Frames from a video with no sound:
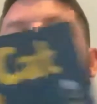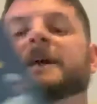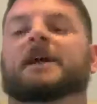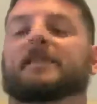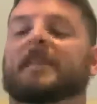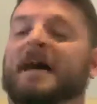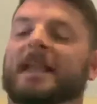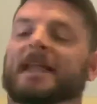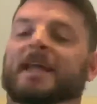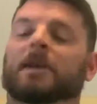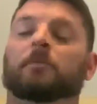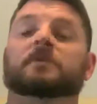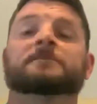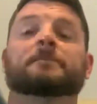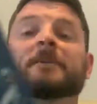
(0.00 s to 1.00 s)
That
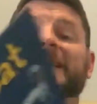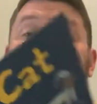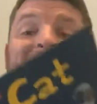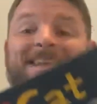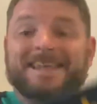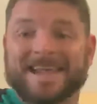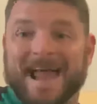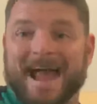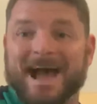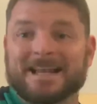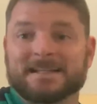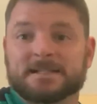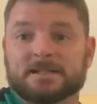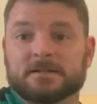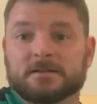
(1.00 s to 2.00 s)
again was Pete the
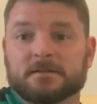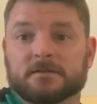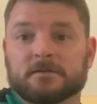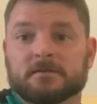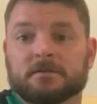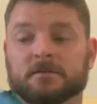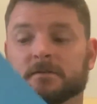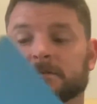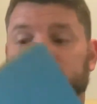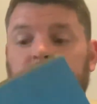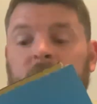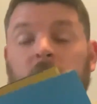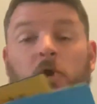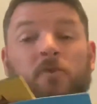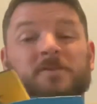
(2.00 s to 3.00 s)
Cat
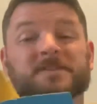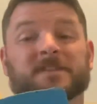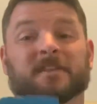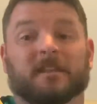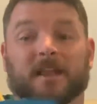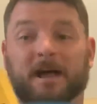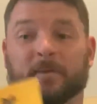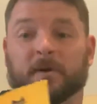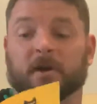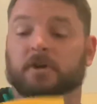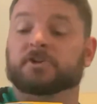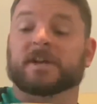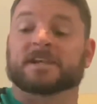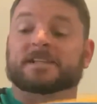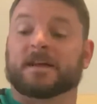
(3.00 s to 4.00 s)
Goes to the Library, or
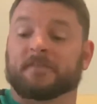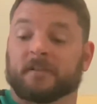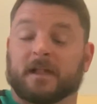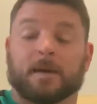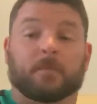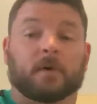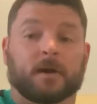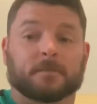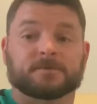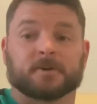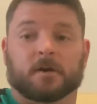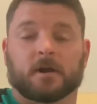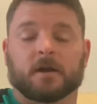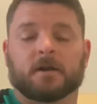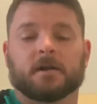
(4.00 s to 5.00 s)
Checks Out the Library, I'm
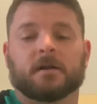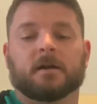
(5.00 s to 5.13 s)
sorry.